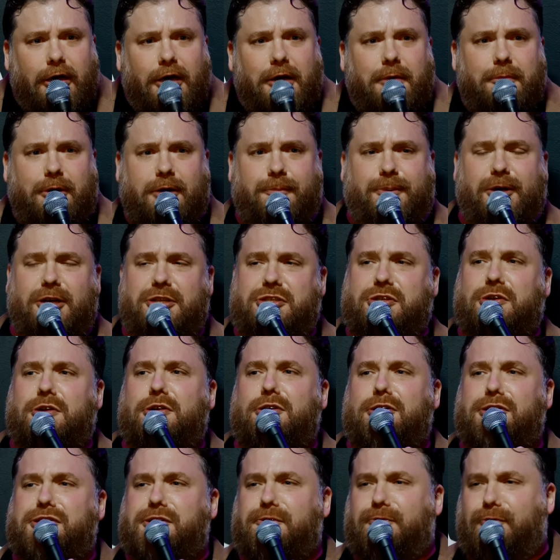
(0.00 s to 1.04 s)
But opposed to a
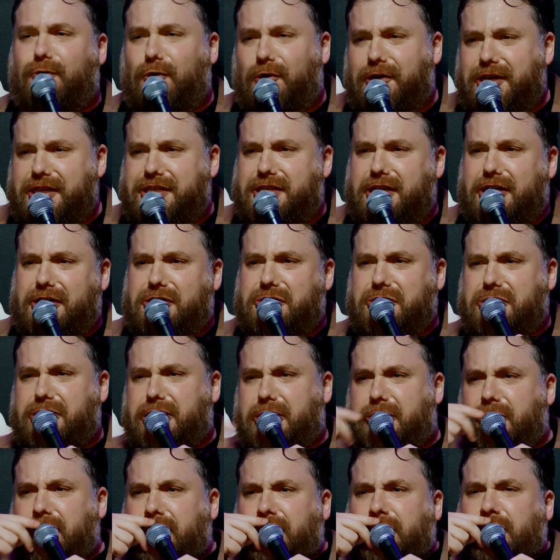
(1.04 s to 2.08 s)
nurse at 46 is like,